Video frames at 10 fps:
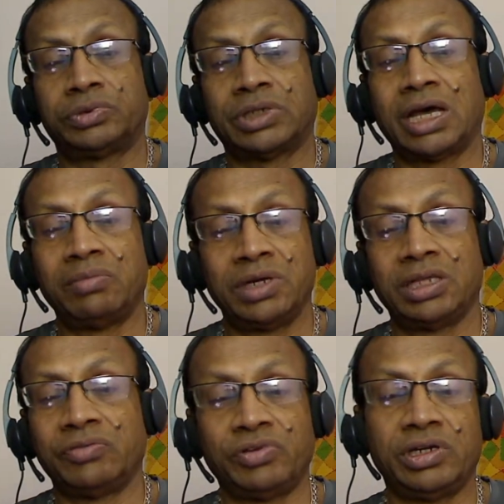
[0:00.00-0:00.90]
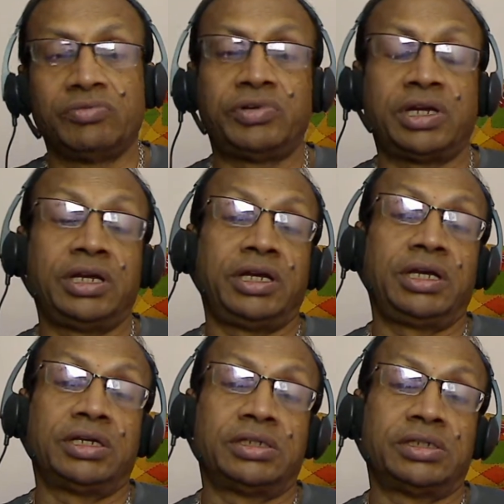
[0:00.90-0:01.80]
I've been in the field of
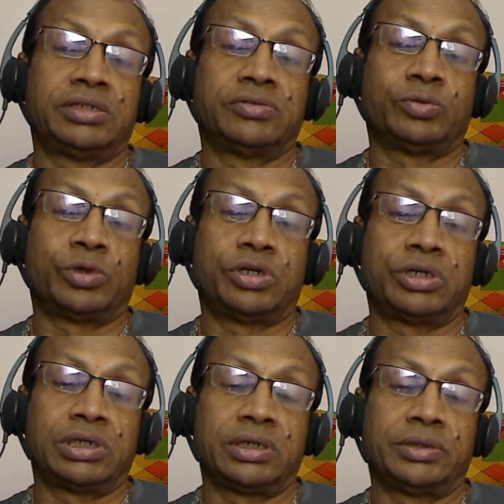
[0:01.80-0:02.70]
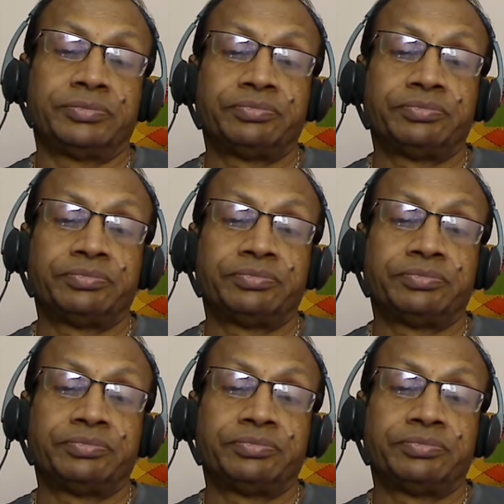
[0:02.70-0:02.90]
training for